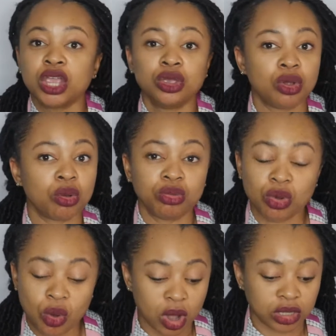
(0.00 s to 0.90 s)
You don't
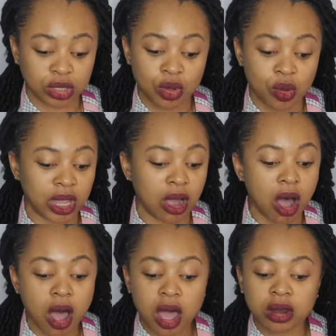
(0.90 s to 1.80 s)
know what's going
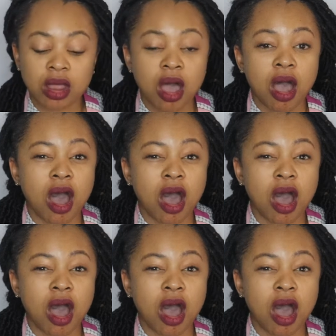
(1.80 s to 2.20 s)
on.